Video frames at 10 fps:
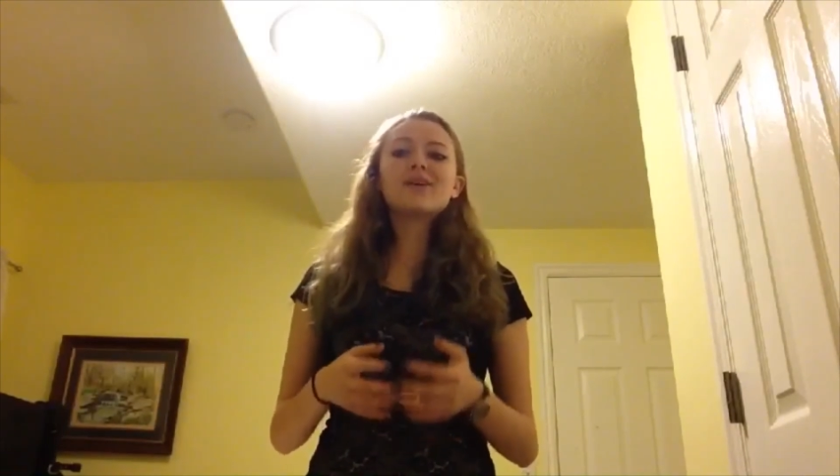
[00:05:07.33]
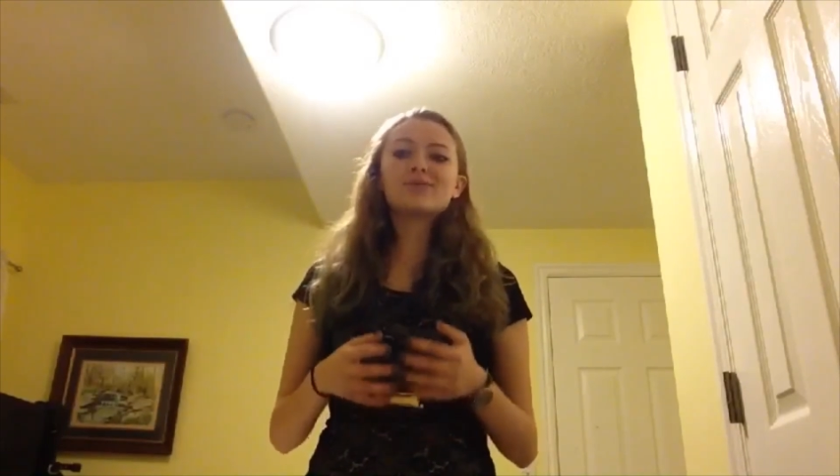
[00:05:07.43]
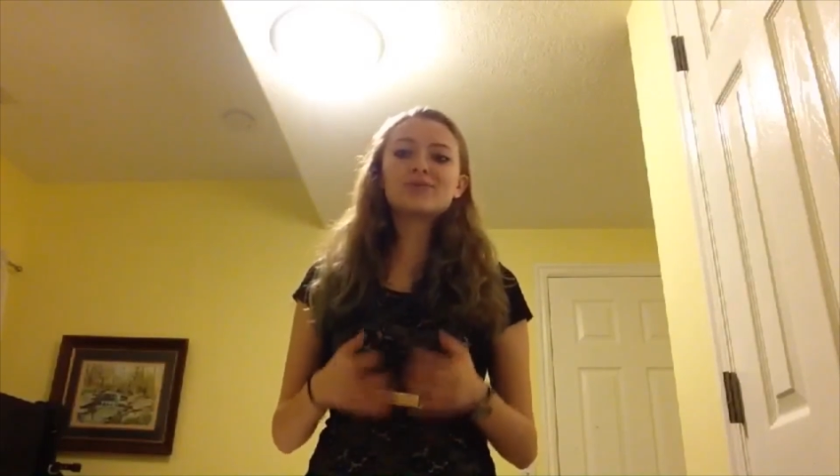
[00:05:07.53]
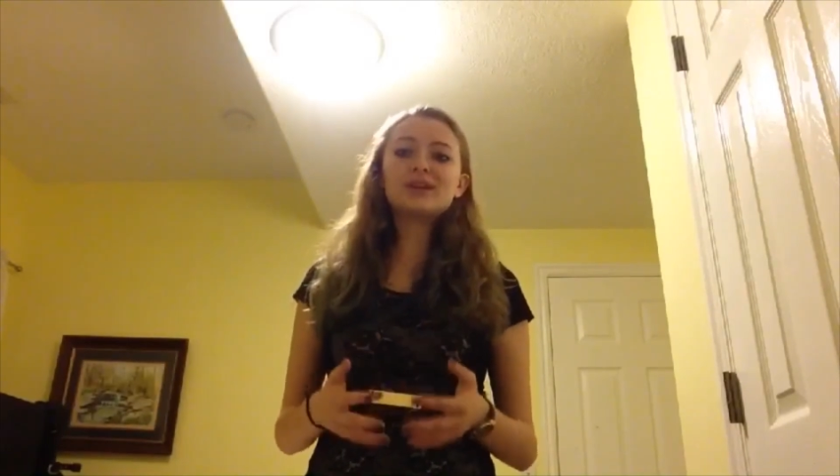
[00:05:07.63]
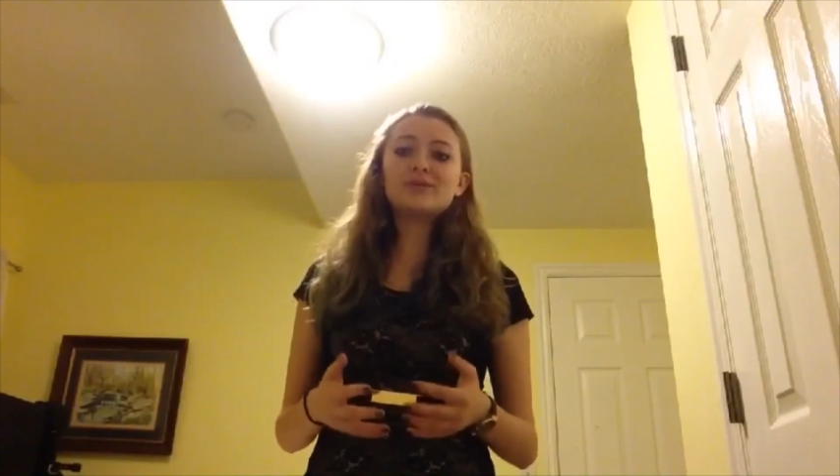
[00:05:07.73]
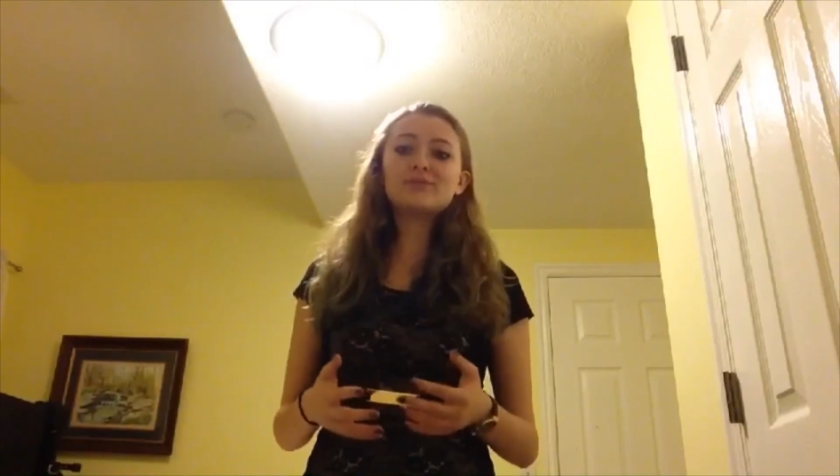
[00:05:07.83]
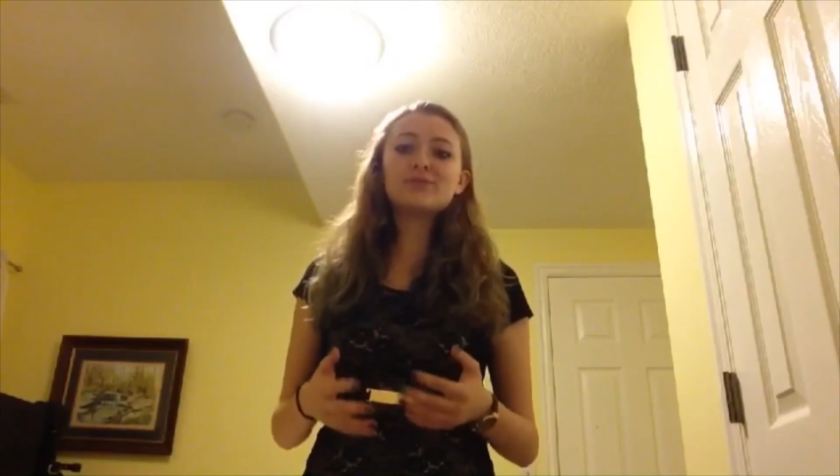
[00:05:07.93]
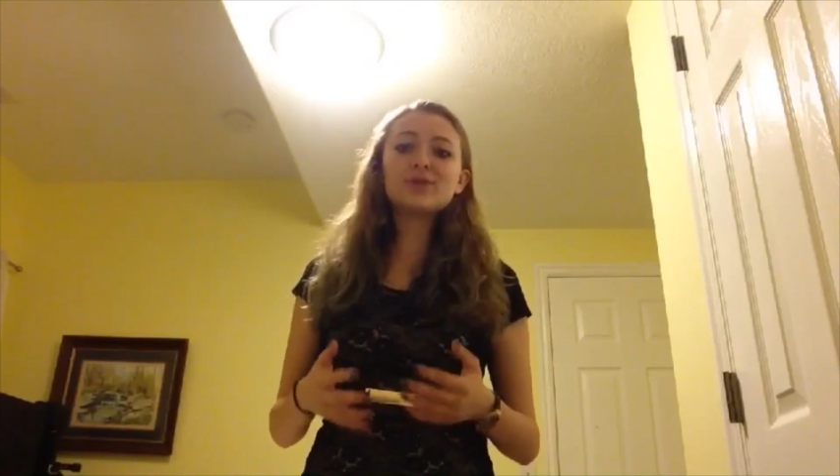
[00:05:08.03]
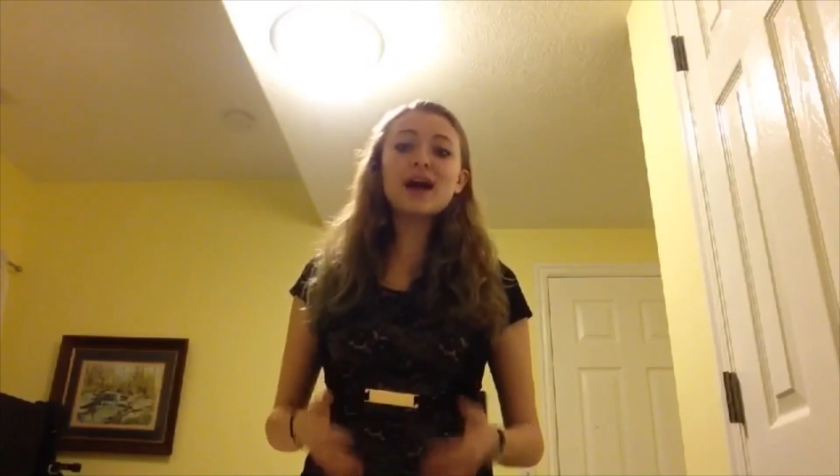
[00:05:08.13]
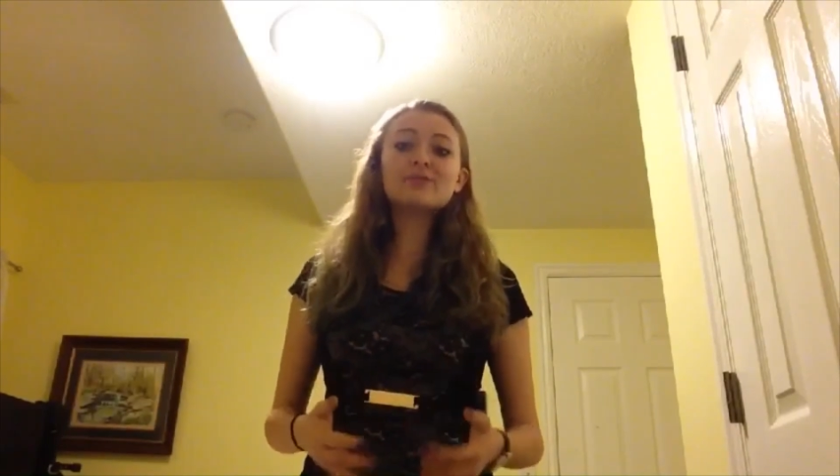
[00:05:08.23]
of
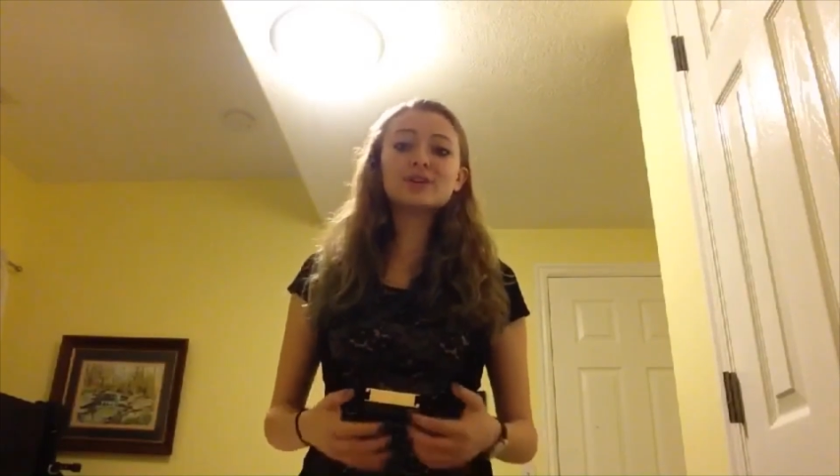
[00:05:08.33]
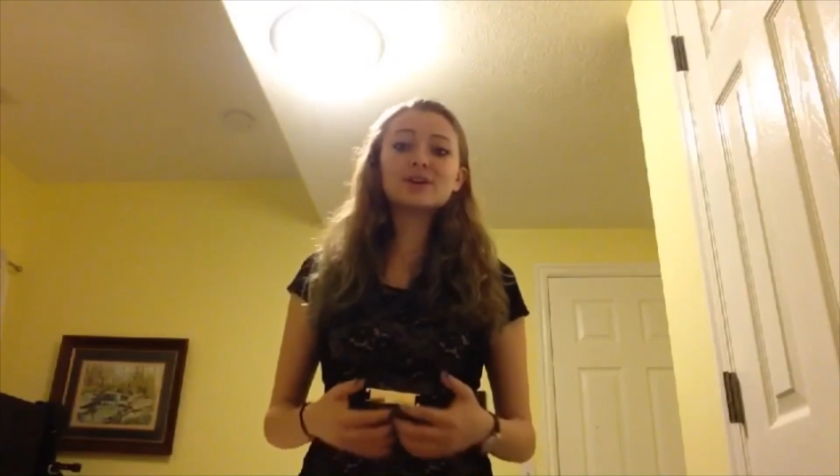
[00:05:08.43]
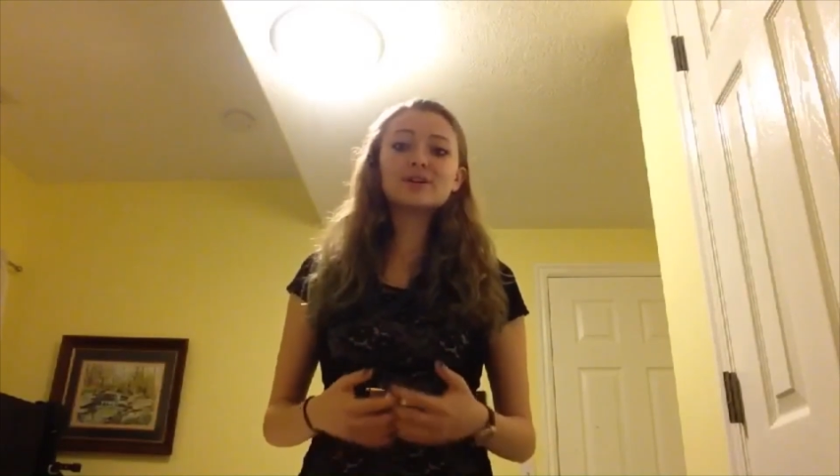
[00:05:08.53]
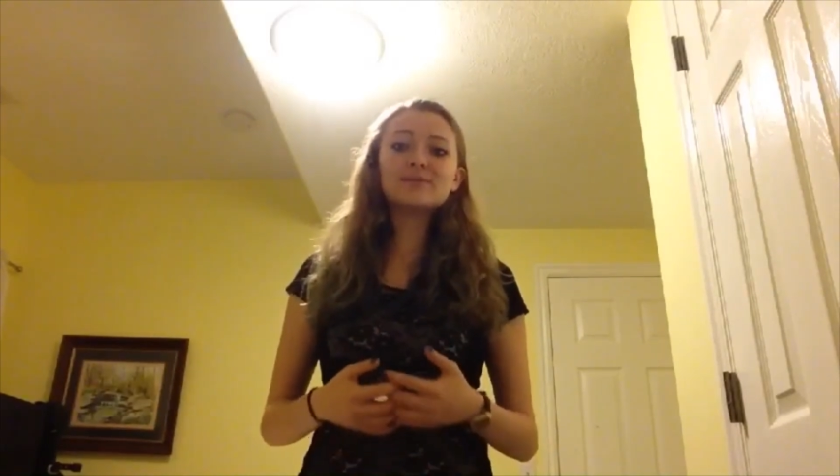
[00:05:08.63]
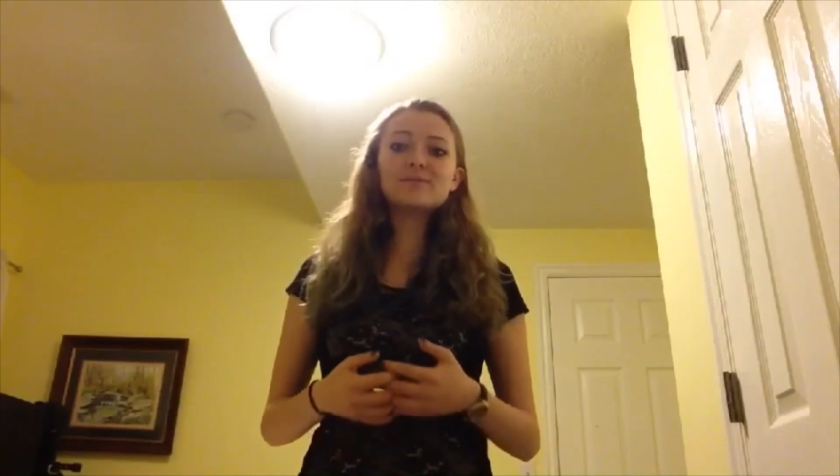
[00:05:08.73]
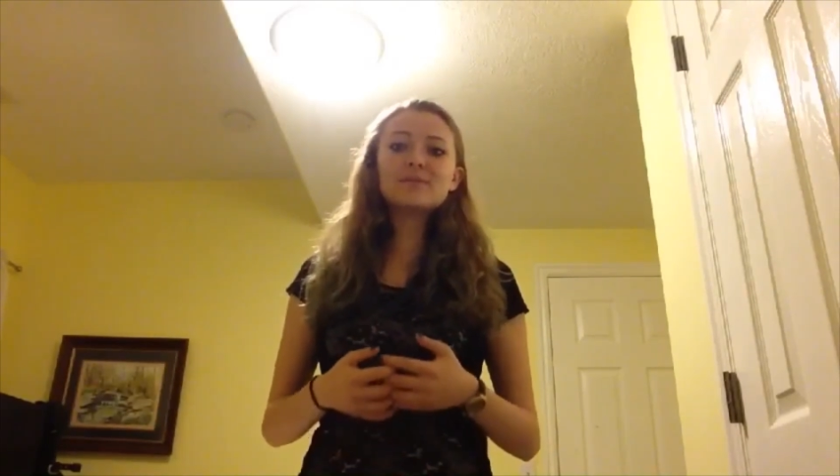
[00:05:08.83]
freedom forever.